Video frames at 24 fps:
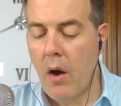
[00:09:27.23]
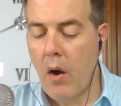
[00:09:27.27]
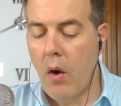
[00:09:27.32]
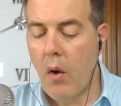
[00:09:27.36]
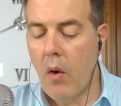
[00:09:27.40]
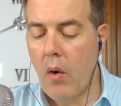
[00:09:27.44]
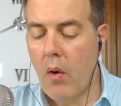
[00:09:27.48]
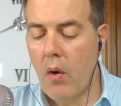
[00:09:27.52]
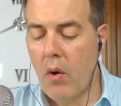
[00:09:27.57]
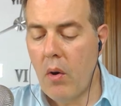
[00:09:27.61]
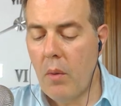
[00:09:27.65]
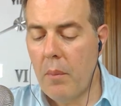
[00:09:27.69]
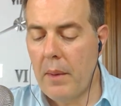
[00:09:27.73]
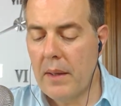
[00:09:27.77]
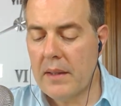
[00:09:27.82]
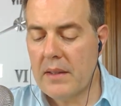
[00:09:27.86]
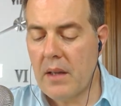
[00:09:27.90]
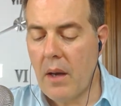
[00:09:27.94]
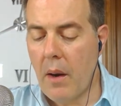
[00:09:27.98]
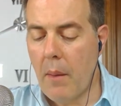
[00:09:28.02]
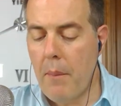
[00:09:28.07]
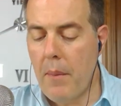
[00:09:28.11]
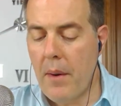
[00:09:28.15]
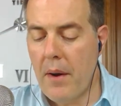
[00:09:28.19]
All but
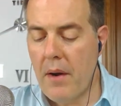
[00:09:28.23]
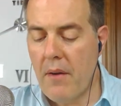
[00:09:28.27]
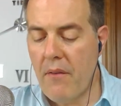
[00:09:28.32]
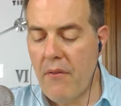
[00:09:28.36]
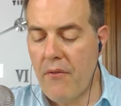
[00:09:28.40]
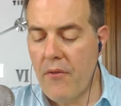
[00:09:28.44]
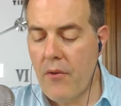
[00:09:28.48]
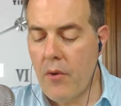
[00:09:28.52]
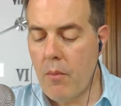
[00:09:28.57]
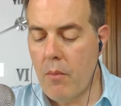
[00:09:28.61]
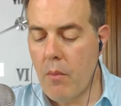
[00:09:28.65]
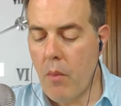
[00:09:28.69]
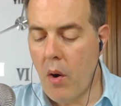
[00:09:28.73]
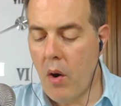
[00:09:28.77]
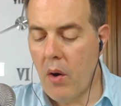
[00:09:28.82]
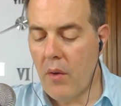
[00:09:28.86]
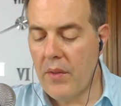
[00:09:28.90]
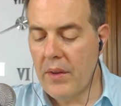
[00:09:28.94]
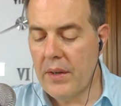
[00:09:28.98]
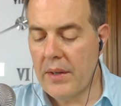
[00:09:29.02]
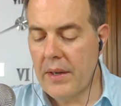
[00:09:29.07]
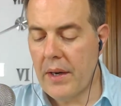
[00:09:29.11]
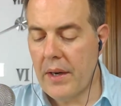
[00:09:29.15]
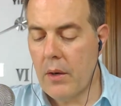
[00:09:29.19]
a very few
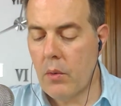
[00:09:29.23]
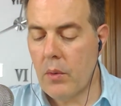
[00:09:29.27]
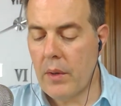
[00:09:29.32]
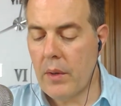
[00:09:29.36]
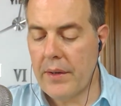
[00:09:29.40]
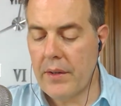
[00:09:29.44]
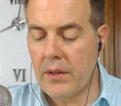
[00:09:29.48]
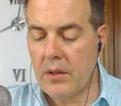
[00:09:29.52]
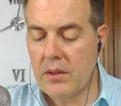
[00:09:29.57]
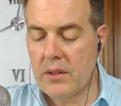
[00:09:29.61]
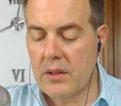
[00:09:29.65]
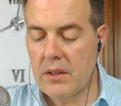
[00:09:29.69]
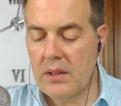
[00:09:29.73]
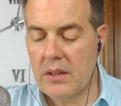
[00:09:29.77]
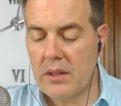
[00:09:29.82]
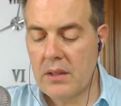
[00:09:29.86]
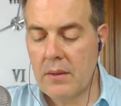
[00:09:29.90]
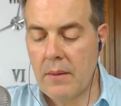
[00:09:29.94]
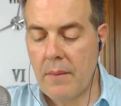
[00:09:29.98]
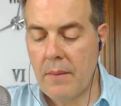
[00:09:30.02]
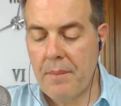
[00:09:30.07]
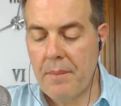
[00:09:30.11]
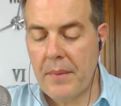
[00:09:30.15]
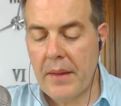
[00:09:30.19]
modern
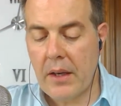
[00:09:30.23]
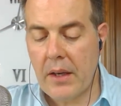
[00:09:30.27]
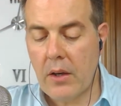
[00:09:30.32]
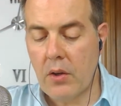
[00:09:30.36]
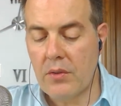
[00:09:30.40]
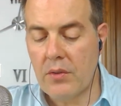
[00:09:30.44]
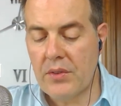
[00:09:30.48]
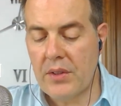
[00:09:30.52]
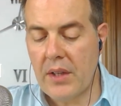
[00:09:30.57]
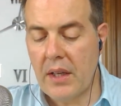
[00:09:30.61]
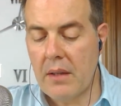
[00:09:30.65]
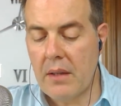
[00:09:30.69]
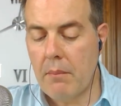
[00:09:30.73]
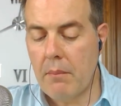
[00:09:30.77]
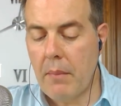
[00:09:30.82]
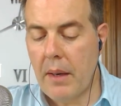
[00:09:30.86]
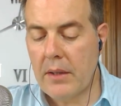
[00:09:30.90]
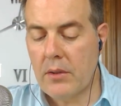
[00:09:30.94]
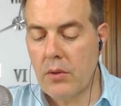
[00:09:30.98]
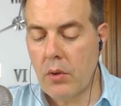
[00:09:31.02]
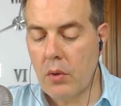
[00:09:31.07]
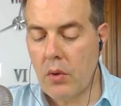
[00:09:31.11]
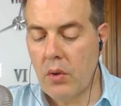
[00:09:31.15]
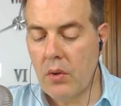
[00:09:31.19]
eukaryotes contain
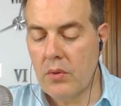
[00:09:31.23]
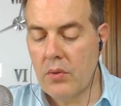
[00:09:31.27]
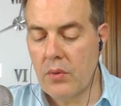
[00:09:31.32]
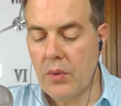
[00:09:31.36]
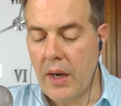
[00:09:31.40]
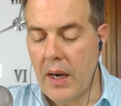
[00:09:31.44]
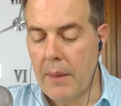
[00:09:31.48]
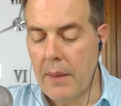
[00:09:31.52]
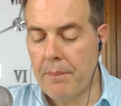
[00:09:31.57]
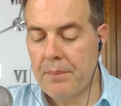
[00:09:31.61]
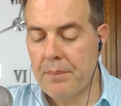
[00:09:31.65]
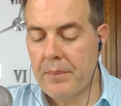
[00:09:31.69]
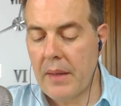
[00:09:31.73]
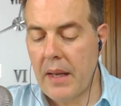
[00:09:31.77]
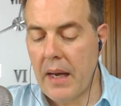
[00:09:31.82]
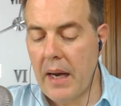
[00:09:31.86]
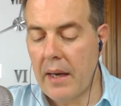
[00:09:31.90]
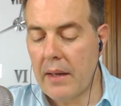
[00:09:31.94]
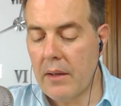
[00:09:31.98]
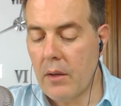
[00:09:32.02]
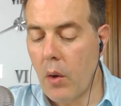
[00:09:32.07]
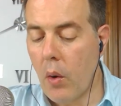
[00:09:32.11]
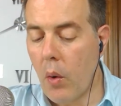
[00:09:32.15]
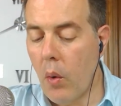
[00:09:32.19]
mitochondria,
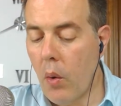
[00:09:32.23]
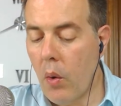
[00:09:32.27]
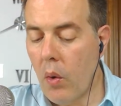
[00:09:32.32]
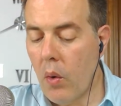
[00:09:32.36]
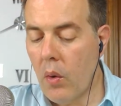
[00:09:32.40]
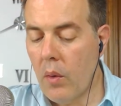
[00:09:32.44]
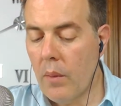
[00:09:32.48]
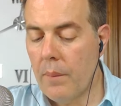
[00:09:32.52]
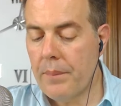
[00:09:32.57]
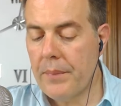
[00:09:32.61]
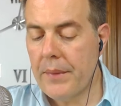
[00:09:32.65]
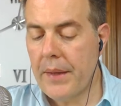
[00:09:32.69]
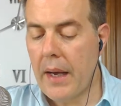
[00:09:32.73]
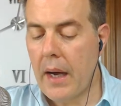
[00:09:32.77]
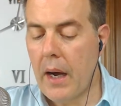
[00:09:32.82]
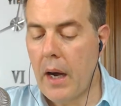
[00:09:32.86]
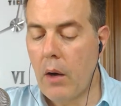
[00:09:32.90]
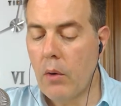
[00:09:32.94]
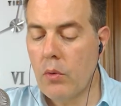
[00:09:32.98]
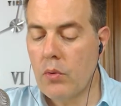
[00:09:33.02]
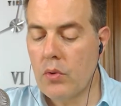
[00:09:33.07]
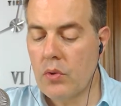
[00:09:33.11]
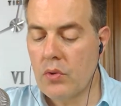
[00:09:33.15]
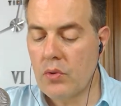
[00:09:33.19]
and all
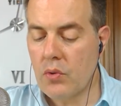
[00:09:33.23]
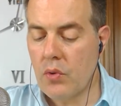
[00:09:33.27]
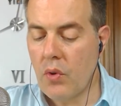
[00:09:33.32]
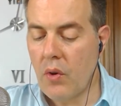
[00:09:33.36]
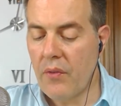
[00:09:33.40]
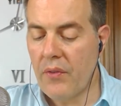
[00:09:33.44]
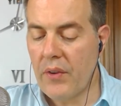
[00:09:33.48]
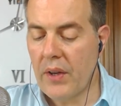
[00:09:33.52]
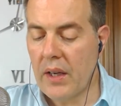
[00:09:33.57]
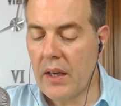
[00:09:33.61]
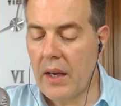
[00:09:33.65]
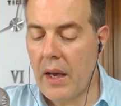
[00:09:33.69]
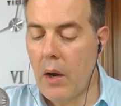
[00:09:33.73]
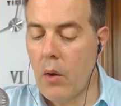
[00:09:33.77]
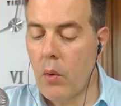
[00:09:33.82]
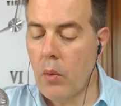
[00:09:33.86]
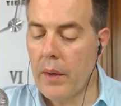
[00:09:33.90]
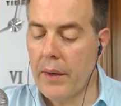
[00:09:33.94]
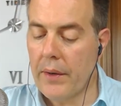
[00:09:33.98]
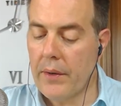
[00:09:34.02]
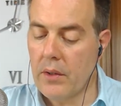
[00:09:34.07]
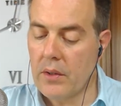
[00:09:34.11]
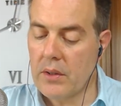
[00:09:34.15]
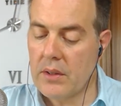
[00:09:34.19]
autotrophic
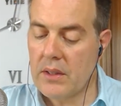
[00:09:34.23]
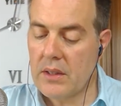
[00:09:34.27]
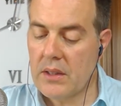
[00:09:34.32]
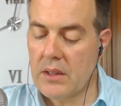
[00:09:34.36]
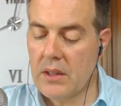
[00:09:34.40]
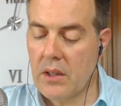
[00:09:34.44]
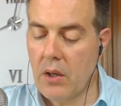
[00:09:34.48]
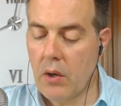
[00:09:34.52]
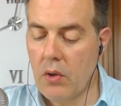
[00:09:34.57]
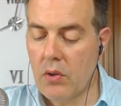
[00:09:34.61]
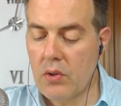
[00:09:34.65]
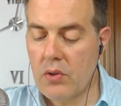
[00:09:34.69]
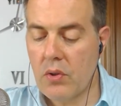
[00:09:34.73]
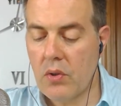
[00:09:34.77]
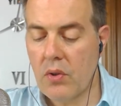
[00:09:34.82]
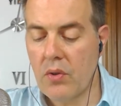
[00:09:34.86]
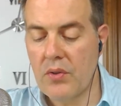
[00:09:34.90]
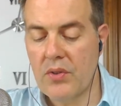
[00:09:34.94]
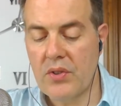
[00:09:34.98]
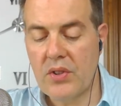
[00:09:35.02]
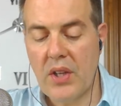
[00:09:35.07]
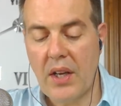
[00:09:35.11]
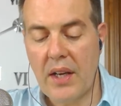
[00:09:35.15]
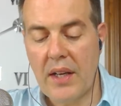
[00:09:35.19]
eukaryotes also
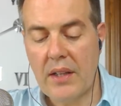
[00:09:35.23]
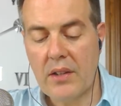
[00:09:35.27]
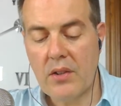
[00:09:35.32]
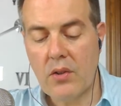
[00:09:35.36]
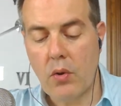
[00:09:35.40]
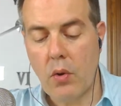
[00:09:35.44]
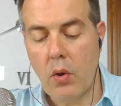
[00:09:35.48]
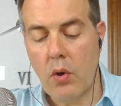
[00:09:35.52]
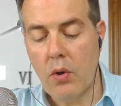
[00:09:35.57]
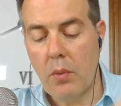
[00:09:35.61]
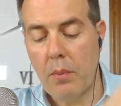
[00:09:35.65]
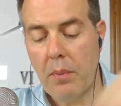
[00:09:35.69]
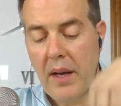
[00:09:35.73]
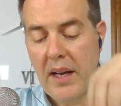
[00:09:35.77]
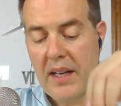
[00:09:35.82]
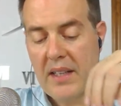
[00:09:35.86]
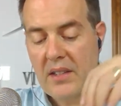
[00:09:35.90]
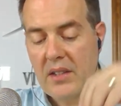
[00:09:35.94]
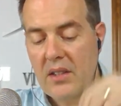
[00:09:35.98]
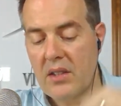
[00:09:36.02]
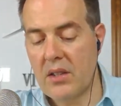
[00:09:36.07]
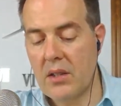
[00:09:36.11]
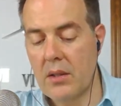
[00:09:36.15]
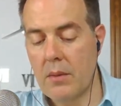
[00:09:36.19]
contain
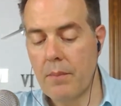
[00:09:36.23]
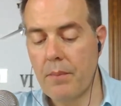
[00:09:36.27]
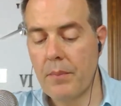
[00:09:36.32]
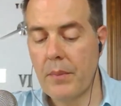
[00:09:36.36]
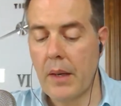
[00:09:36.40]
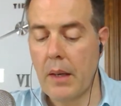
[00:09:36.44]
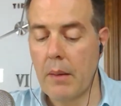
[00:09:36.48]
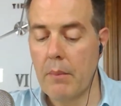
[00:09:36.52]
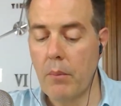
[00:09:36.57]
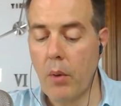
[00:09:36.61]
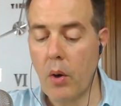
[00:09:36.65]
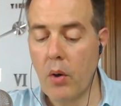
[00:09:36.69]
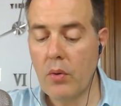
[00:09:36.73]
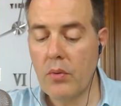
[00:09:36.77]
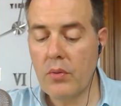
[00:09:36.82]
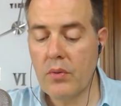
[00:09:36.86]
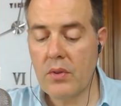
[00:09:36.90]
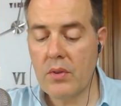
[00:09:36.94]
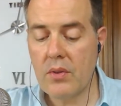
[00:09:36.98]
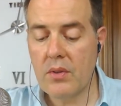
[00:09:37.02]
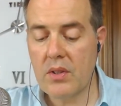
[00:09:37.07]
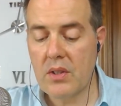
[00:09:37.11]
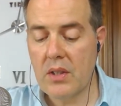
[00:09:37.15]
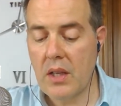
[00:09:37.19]
chloroplasts. Both
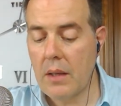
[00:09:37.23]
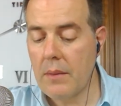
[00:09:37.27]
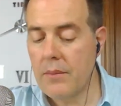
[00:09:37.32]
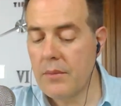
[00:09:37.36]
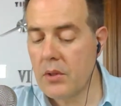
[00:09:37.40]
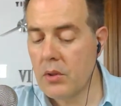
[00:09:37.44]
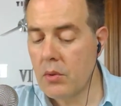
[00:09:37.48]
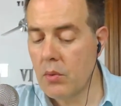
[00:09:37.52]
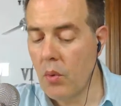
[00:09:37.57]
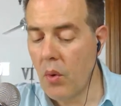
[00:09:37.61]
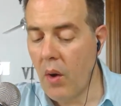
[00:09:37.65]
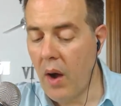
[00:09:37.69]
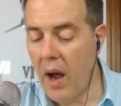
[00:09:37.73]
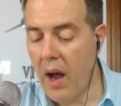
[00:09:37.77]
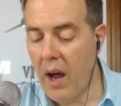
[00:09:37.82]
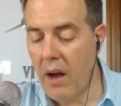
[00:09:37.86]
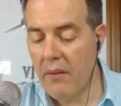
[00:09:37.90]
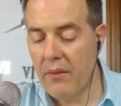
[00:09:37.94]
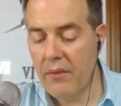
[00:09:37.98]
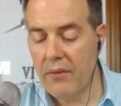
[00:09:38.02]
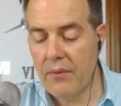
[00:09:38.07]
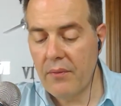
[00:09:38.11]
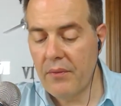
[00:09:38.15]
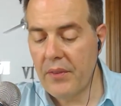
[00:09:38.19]
seems to
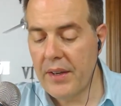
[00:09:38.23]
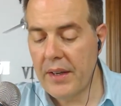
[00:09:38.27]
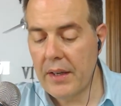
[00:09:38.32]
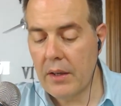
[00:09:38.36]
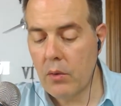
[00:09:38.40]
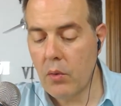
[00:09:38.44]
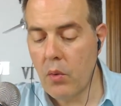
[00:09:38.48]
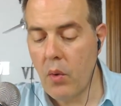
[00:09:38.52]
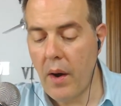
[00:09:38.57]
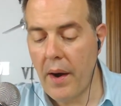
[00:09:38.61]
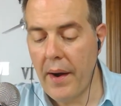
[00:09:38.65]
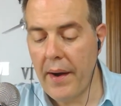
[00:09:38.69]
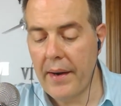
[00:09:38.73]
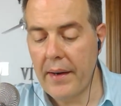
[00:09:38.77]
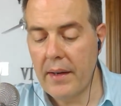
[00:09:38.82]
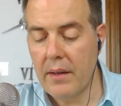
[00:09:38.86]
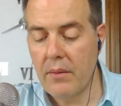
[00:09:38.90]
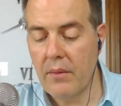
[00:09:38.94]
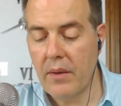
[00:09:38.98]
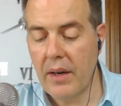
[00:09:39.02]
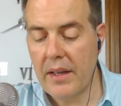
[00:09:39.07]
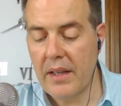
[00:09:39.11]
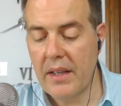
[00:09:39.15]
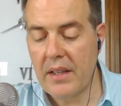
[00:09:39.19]
have been
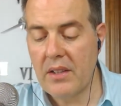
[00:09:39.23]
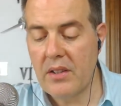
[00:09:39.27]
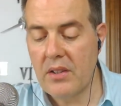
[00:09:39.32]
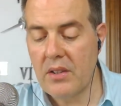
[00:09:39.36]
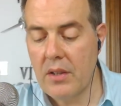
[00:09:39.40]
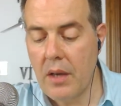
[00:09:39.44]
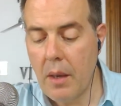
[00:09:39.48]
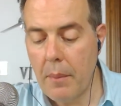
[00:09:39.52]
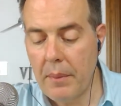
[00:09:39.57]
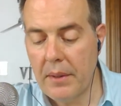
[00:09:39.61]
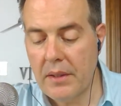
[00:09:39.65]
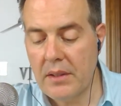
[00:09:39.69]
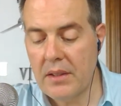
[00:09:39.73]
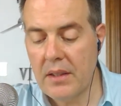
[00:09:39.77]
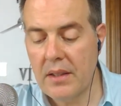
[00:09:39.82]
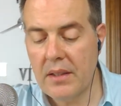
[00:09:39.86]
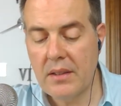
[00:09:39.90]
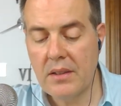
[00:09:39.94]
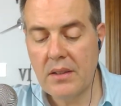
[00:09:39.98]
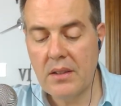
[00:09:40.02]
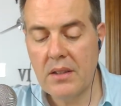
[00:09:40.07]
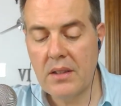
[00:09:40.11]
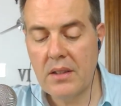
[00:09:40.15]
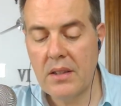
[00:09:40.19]
acquired by
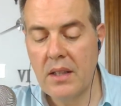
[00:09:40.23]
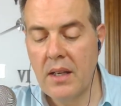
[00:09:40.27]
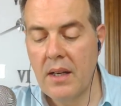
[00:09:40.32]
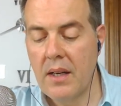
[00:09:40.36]
independent